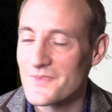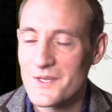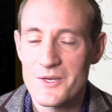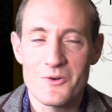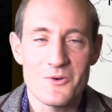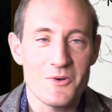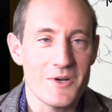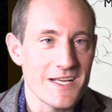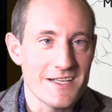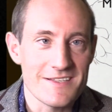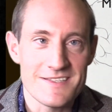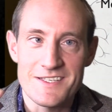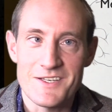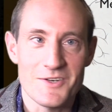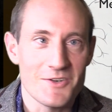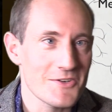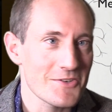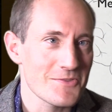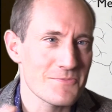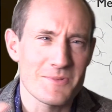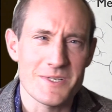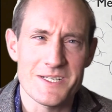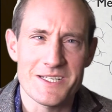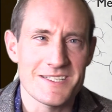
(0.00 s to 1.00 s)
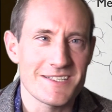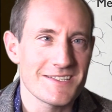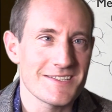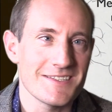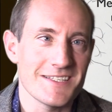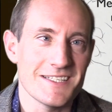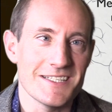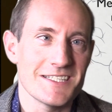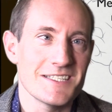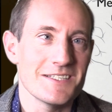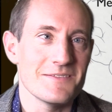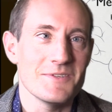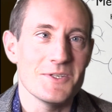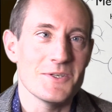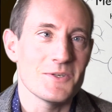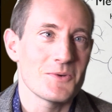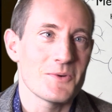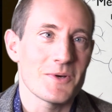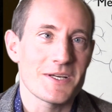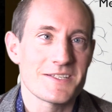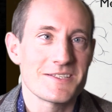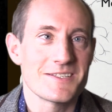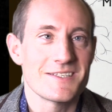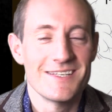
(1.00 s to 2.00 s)
crazy Oxbridge interview
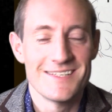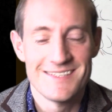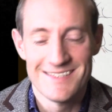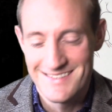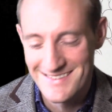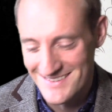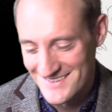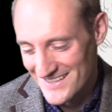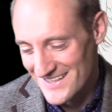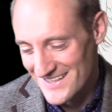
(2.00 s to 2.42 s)
question.